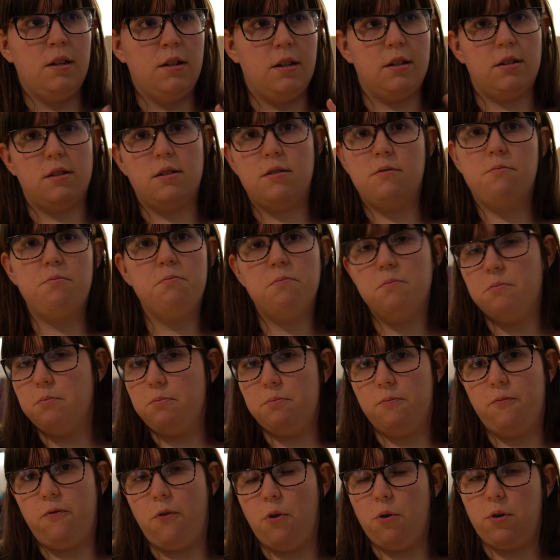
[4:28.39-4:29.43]
just
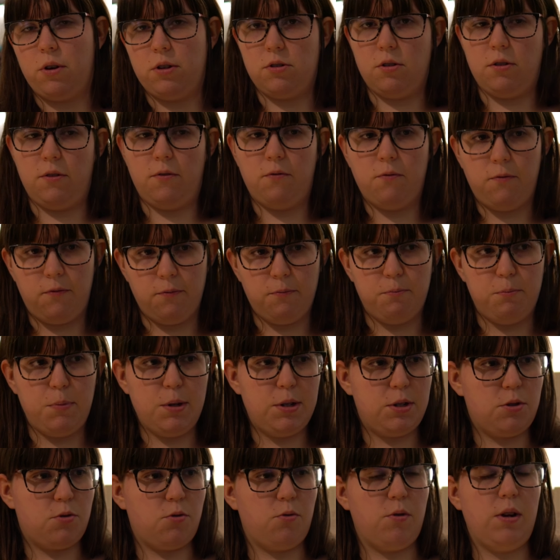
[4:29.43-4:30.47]
focus on the
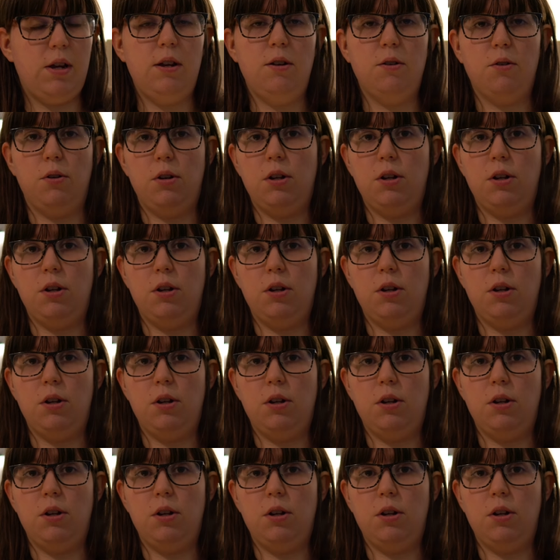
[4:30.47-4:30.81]
mystery,